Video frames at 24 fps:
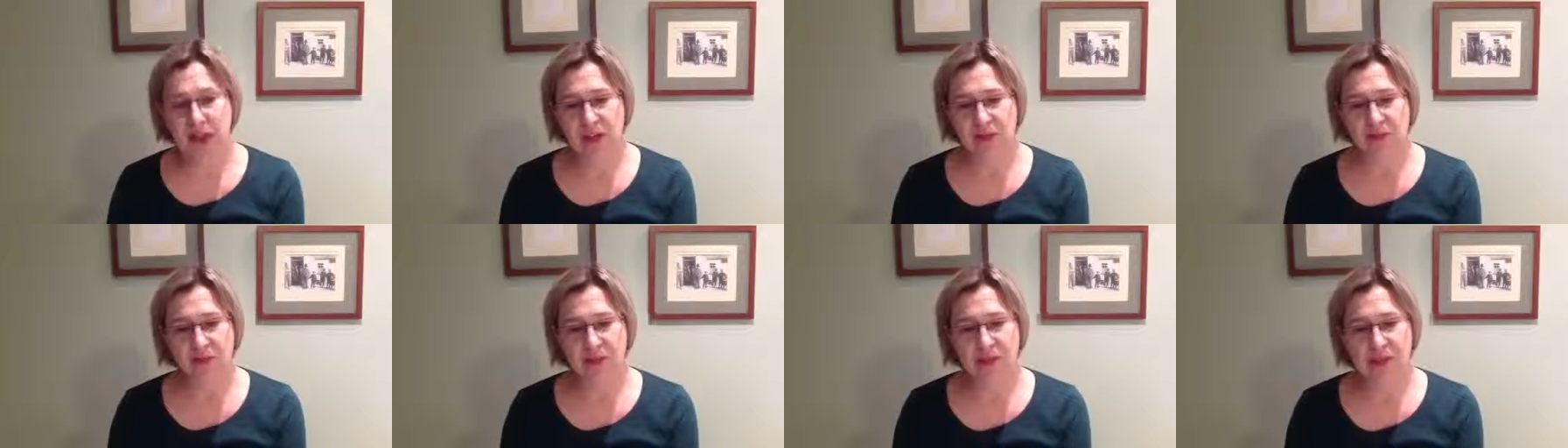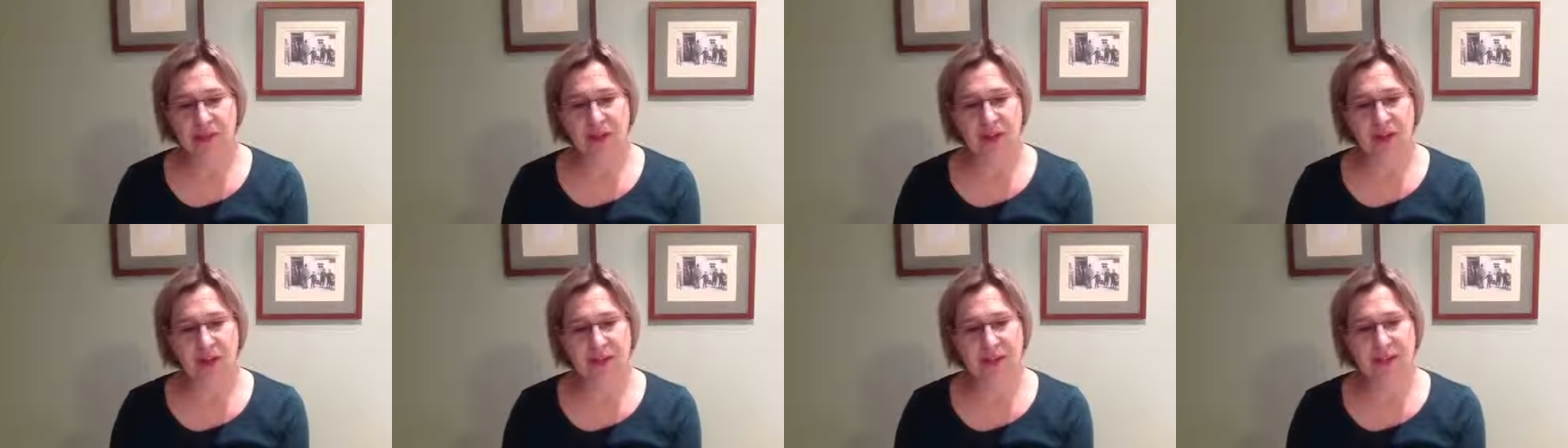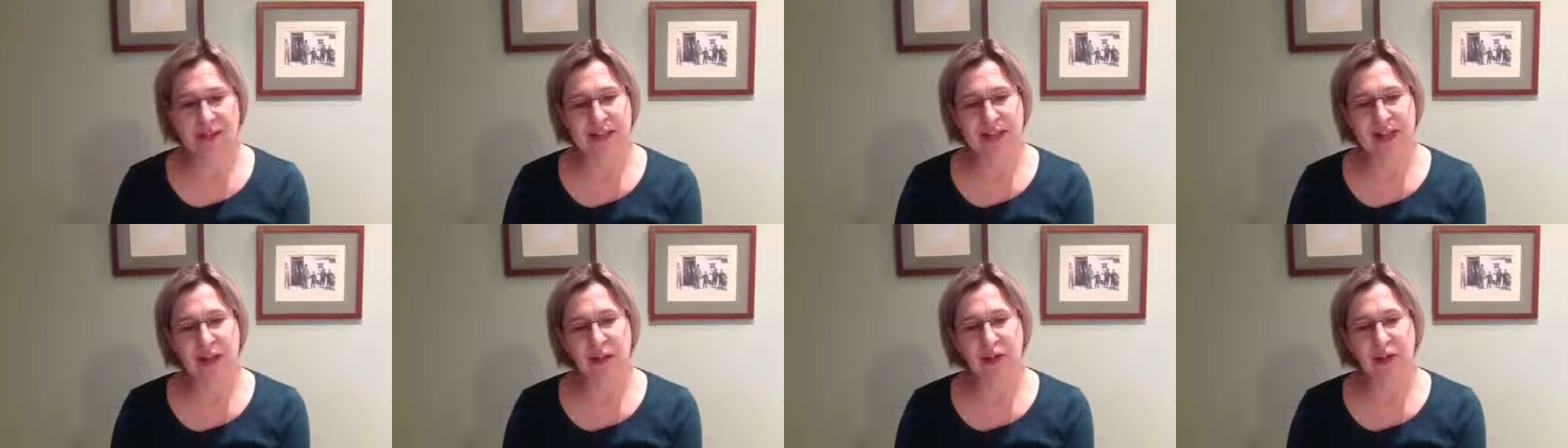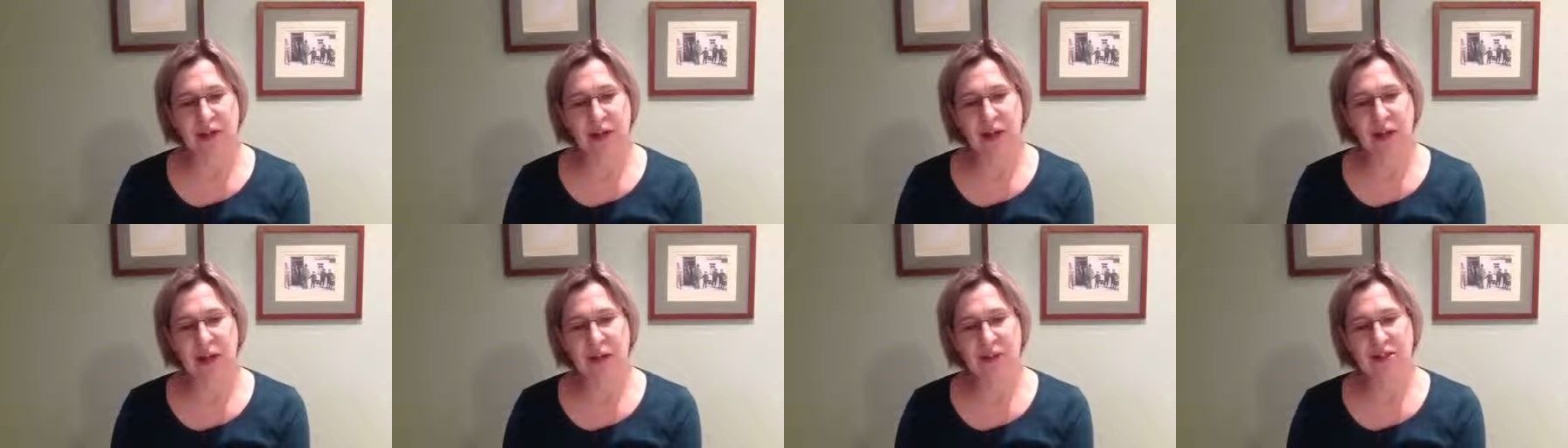emphasising our
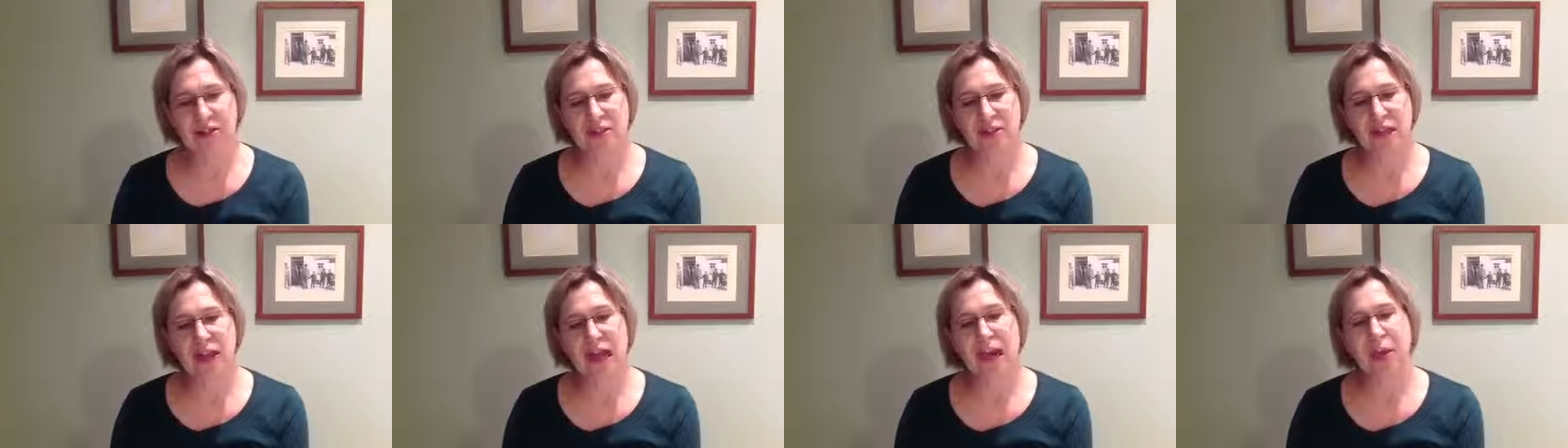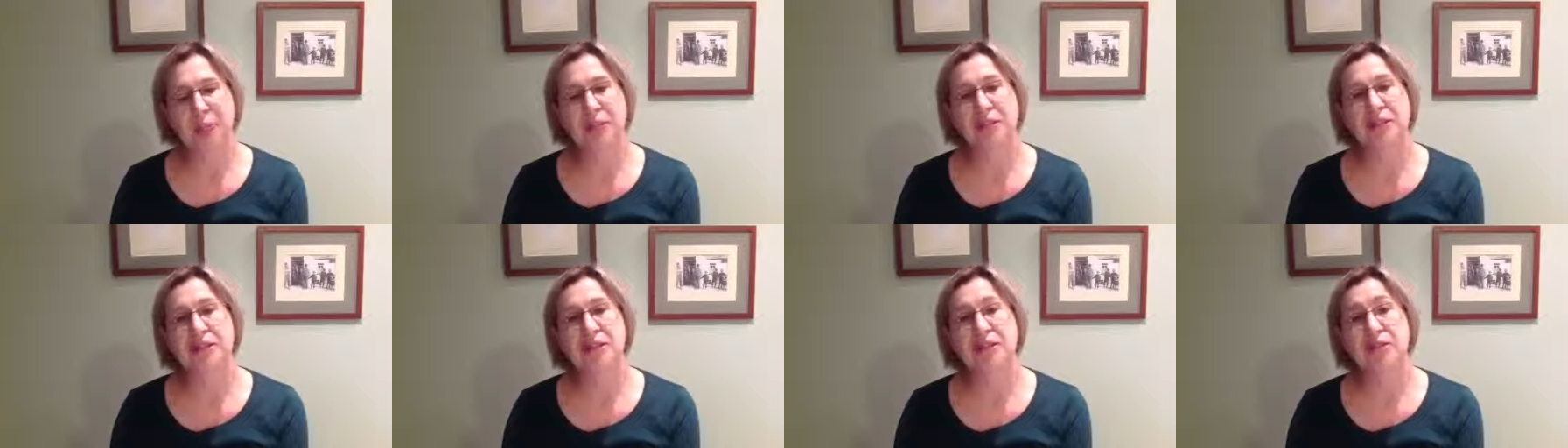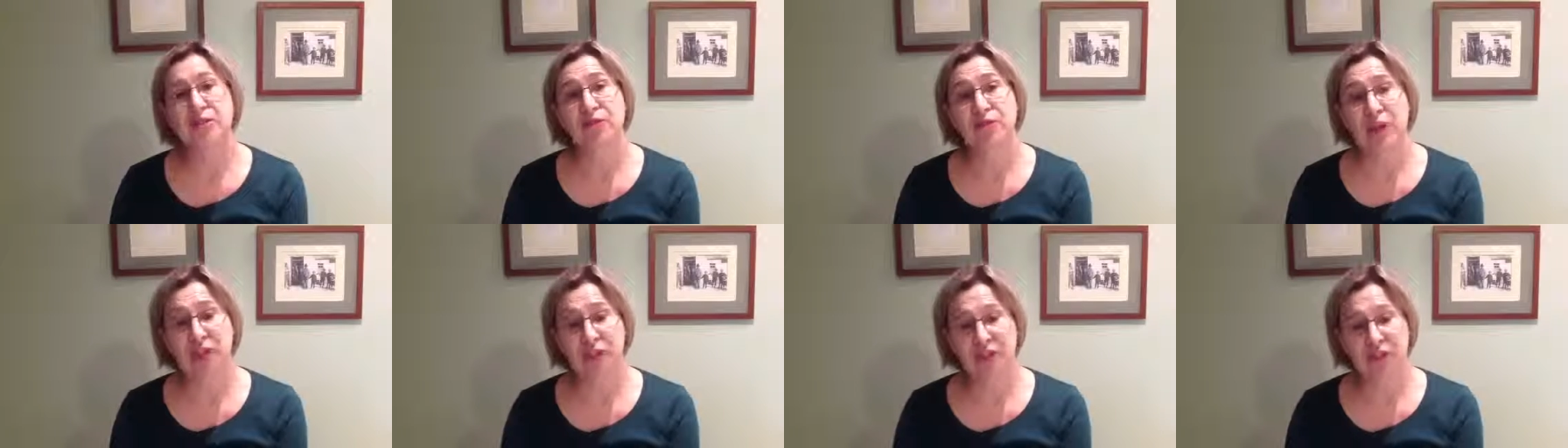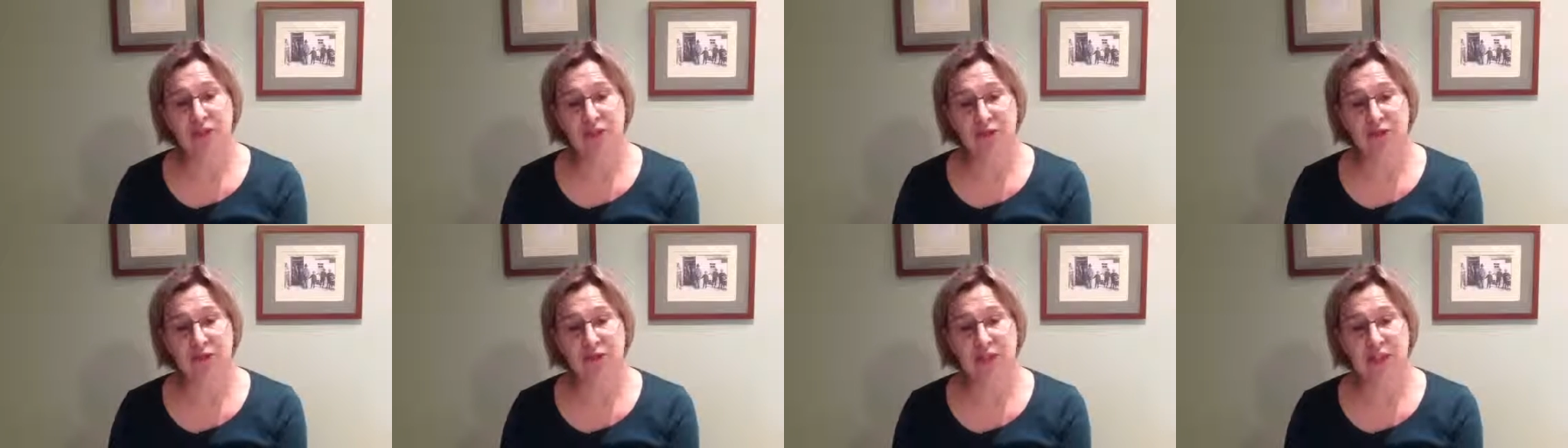reliance on habits to
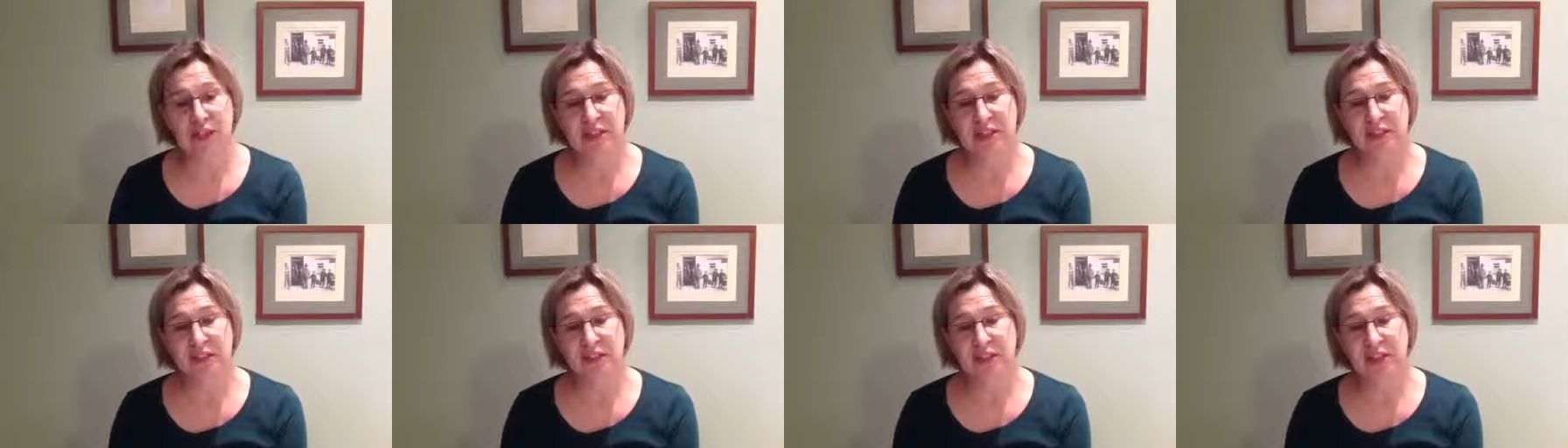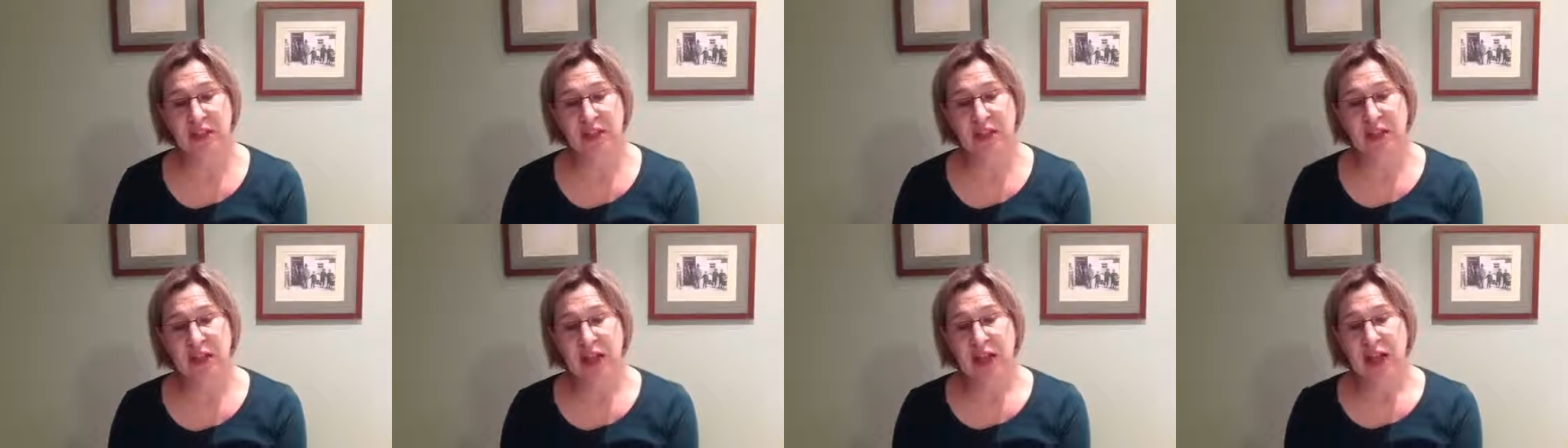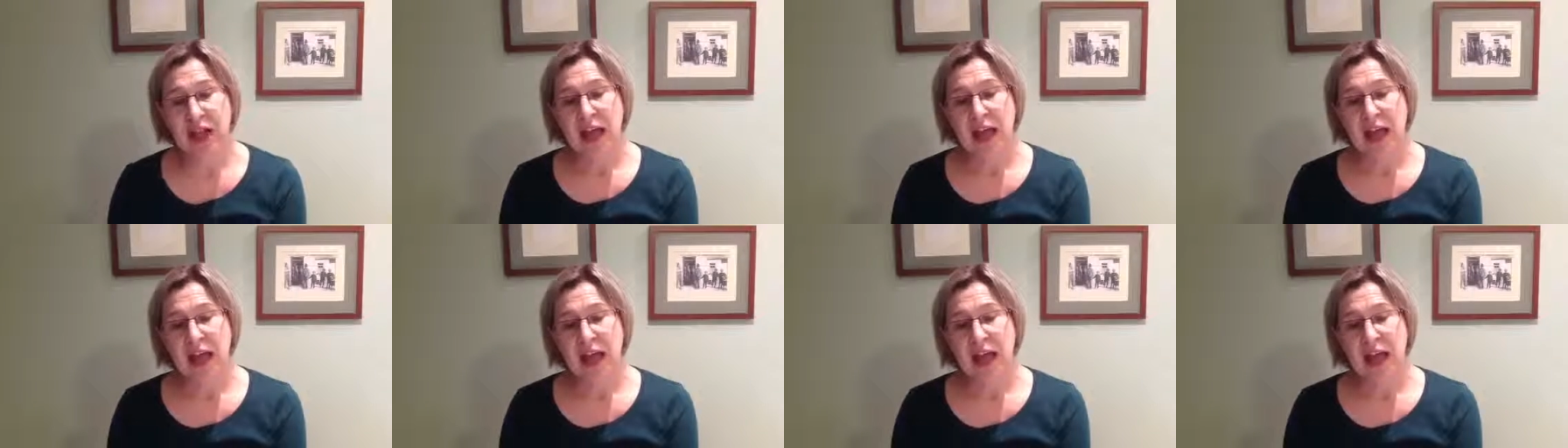function effectively